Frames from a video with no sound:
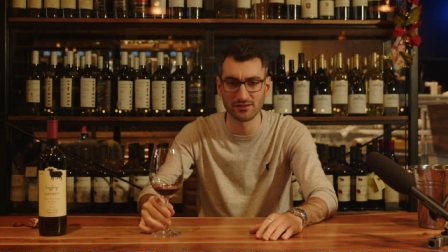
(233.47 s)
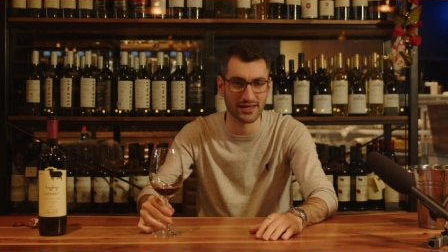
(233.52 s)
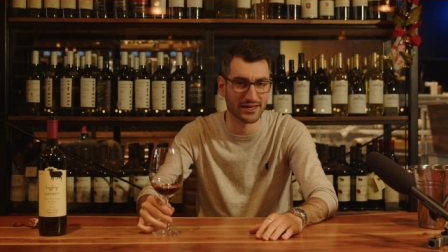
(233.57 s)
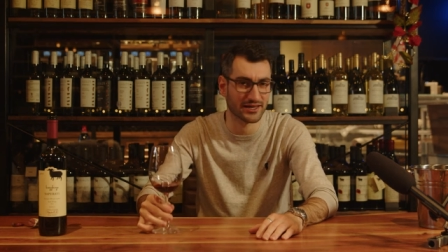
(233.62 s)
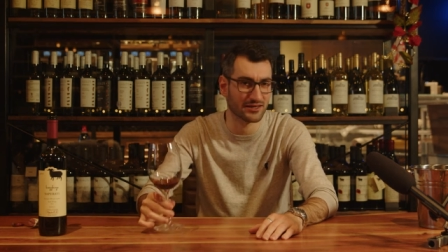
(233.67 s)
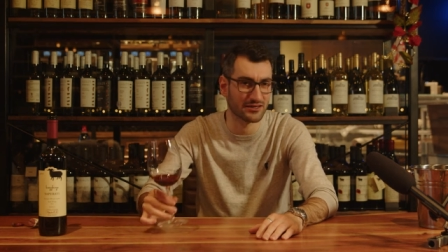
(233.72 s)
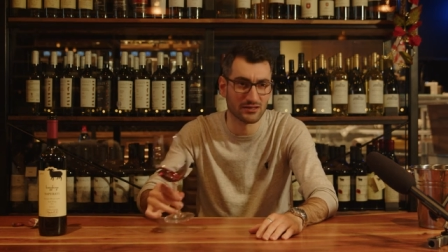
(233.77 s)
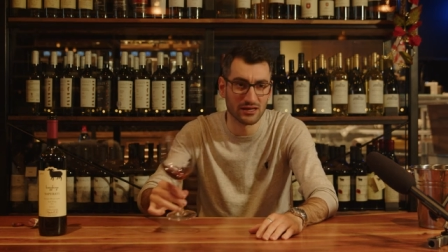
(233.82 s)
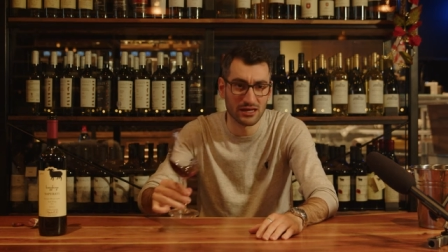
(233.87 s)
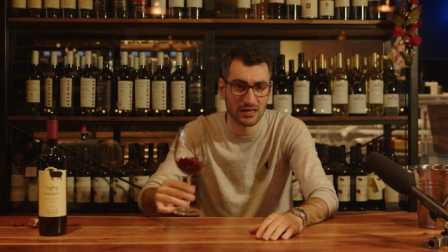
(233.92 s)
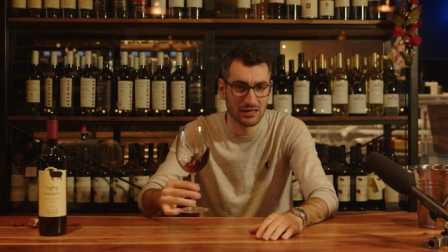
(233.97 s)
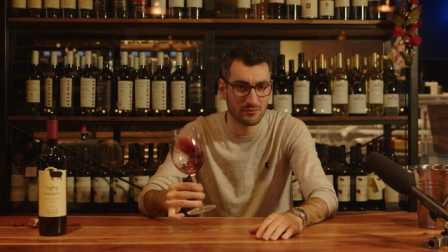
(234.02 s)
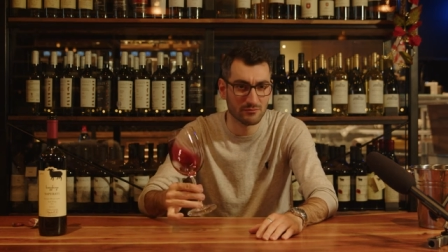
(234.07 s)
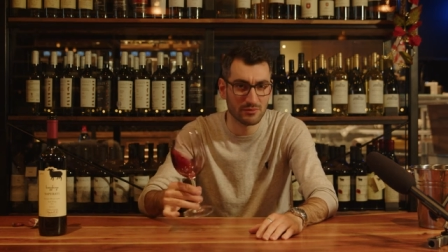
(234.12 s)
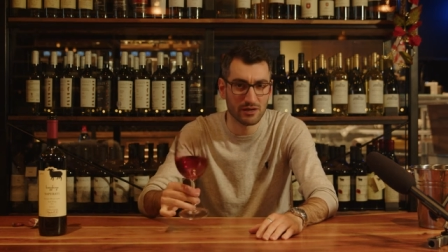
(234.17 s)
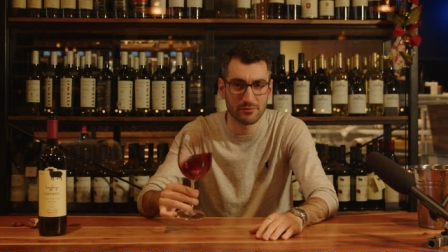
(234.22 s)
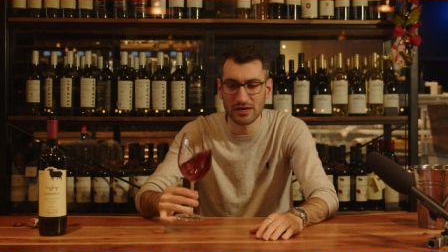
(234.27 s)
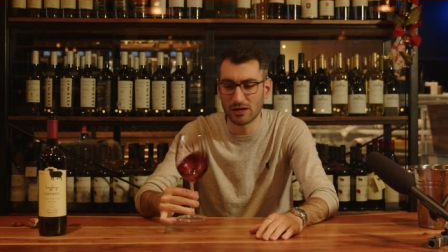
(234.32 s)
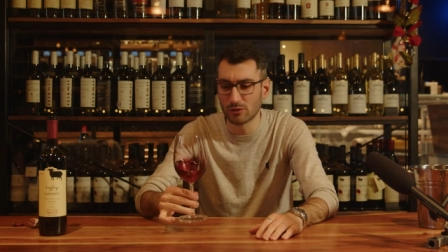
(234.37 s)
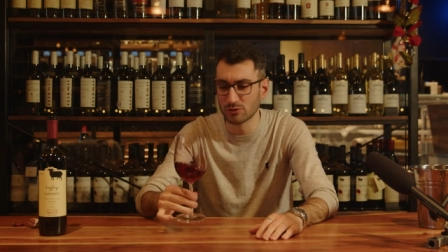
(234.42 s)
Like
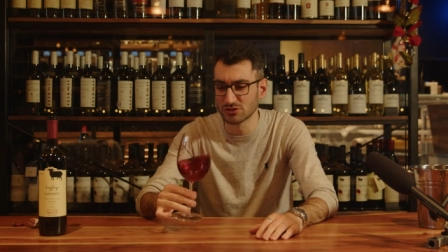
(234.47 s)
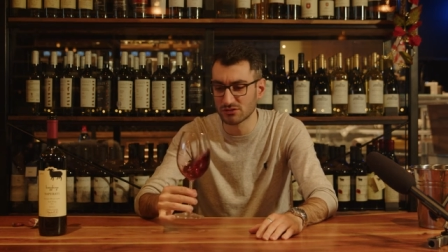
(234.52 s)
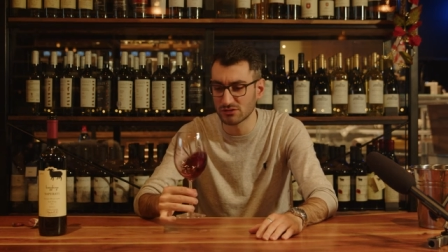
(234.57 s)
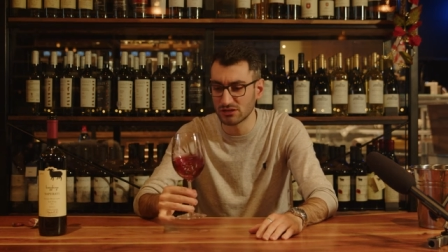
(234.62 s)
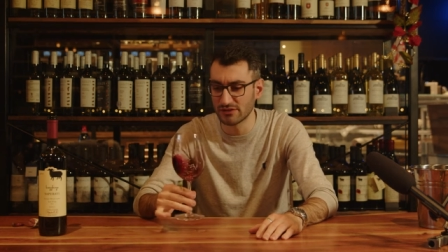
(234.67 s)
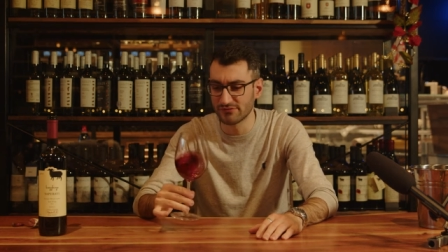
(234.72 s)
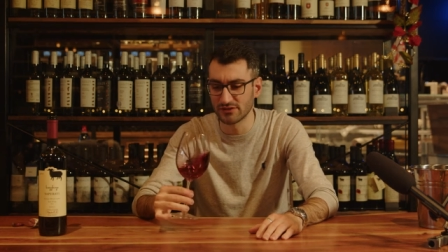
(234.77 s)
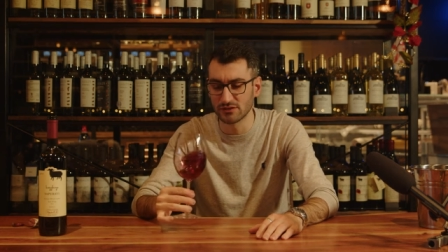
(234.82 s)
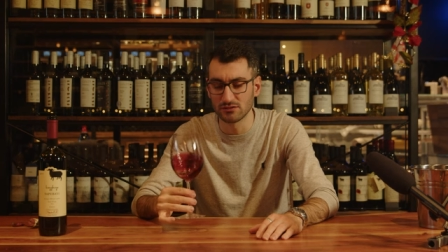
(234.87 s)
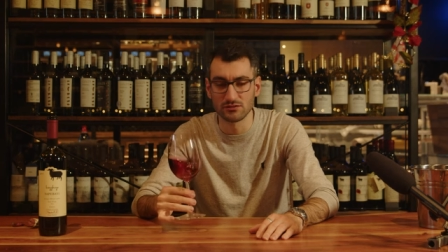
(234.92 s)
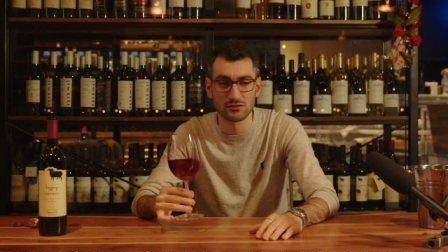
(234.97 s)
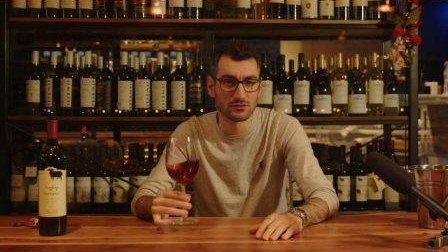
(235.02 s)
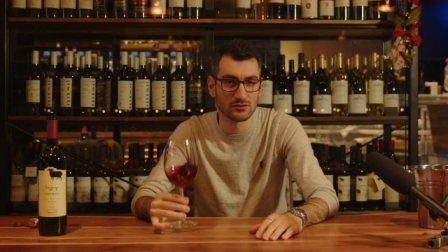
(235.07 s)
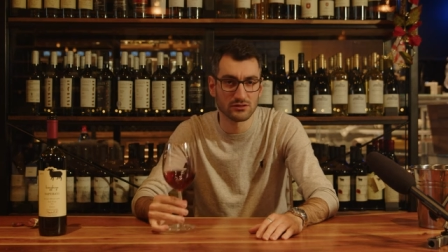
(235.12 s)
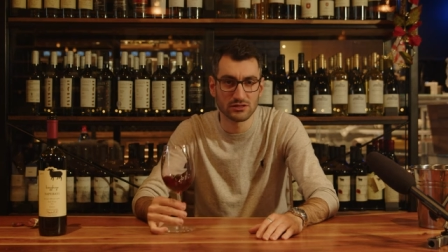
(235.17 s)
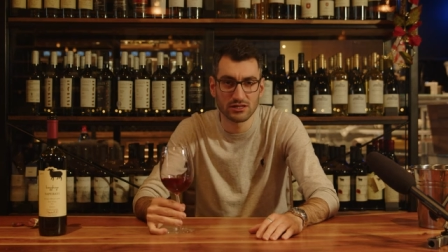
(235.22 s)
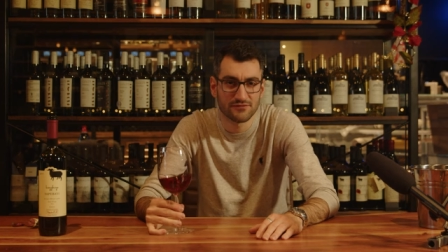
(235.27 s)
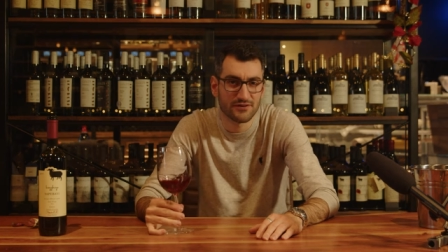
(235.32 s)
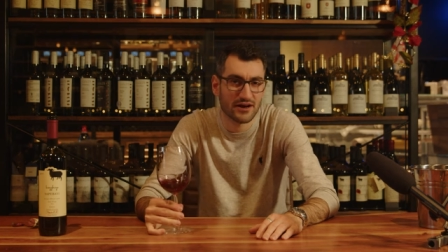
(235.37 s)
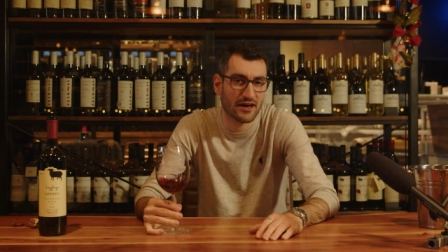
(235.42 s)
maybe I would even,
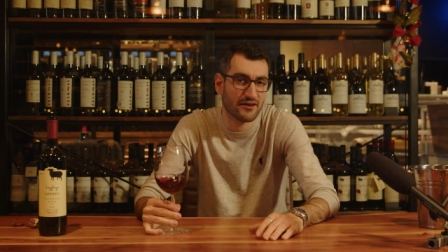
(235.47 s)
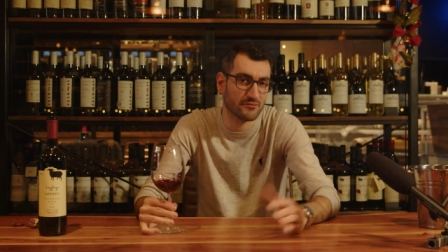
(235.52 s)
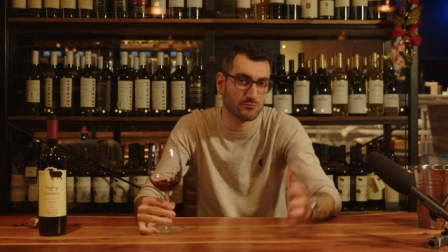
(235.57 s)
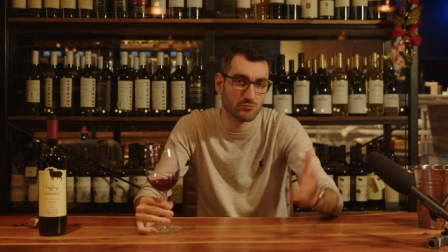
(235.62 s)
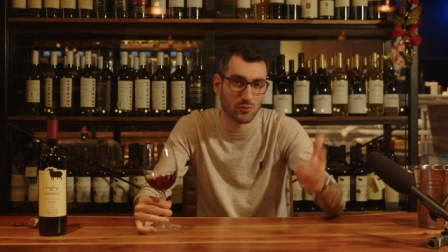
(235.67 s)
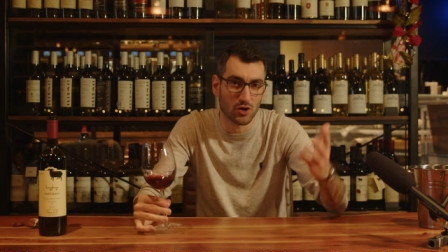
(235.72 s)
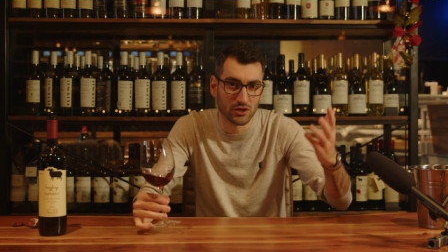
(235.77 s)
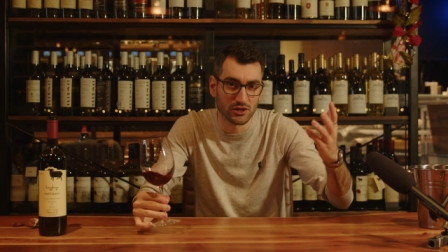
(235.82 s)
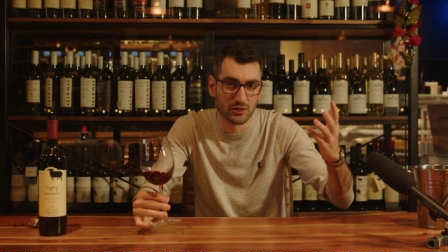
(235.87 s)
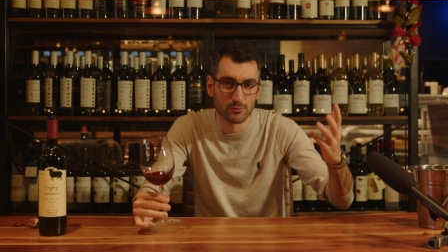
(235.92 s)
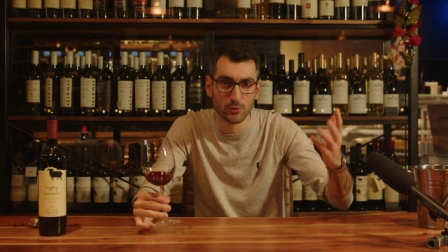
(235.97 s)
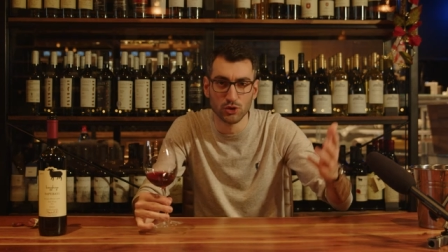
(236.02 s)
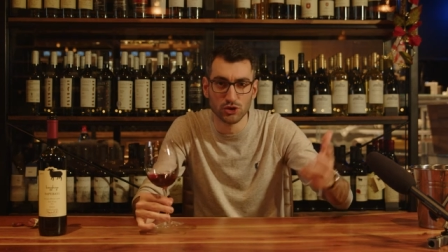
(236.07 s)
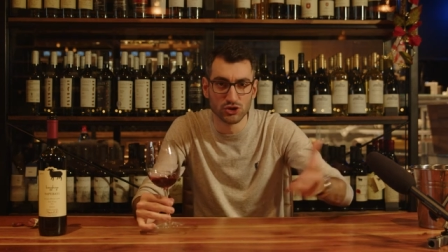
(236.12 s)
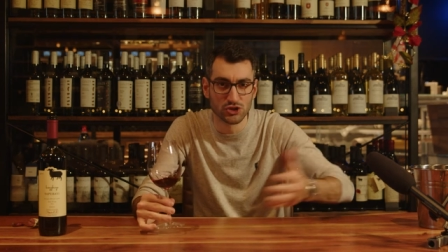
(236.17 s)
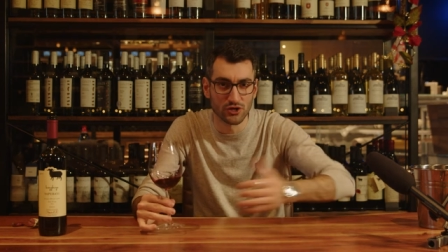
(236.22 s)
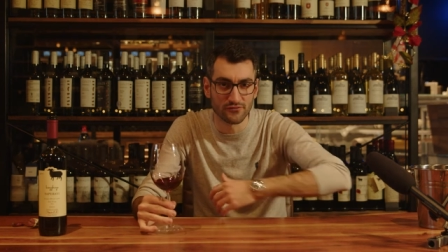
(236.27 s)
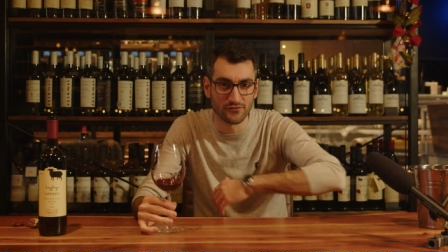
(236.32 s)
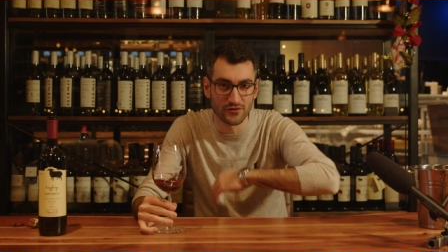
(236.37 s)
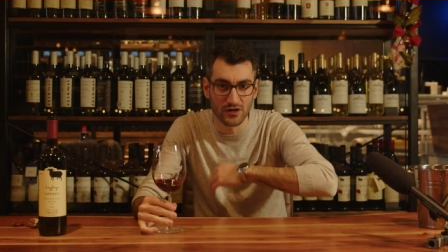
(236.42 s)
if I'm on the mood
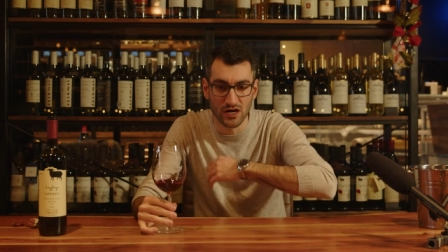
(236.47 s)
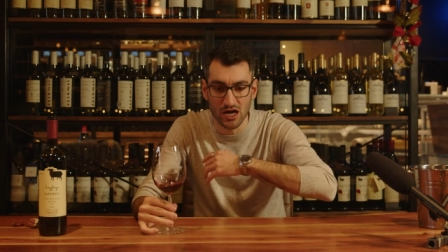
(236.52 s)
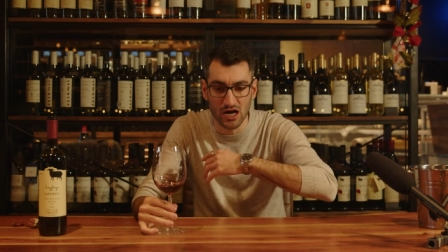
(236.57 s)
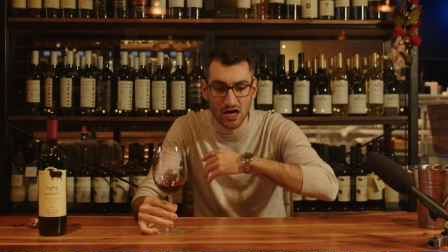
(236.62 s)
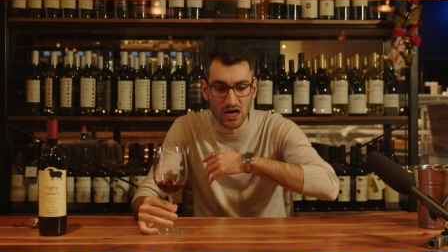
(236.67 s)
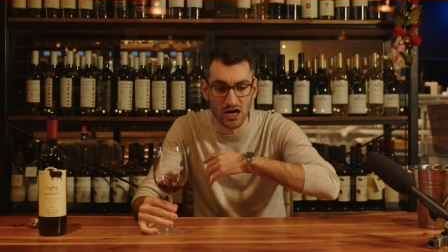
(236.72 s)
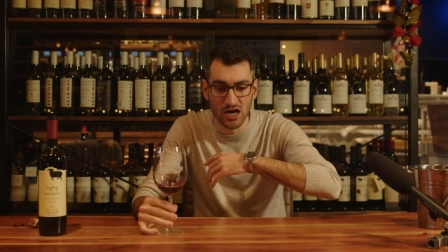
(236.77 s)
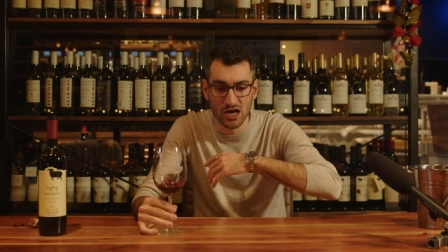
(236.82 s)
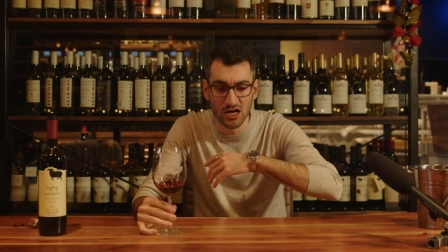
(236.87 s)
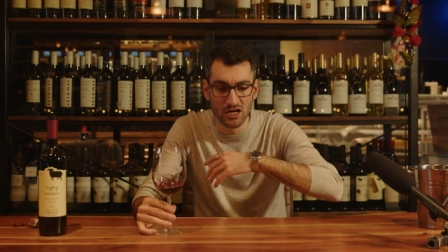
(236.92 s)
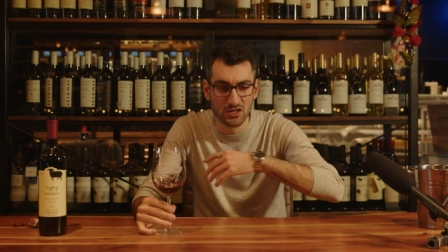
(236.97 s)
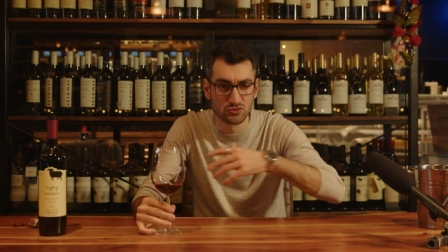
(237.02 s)
of uh,